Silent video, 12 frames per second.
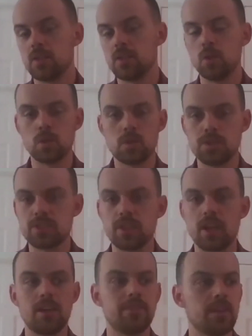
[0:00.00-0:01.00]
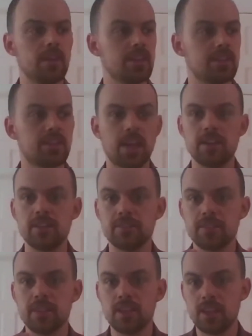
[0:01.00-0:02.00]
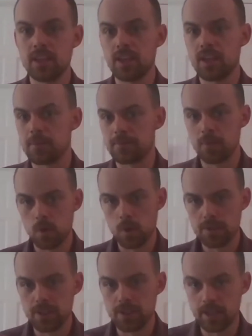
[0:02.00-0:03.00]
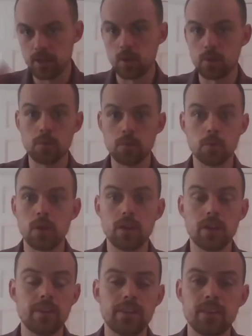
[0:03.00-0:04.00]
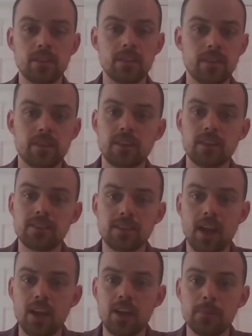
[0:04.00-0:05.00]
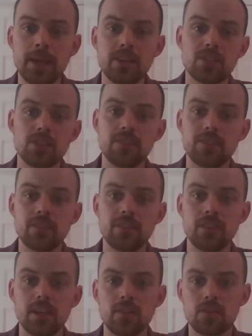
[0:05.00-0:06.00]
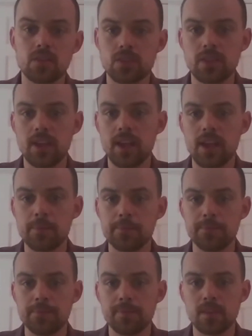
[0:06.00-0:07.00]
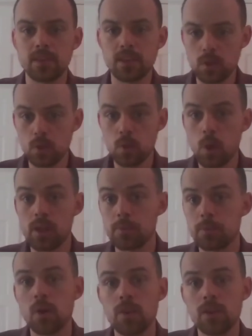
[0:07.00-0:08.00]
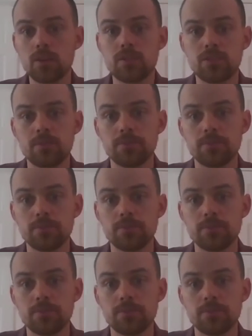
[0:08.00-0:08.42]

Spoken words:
good service, kind of focusing in on the things that Kyle mentioned, and just good quality products.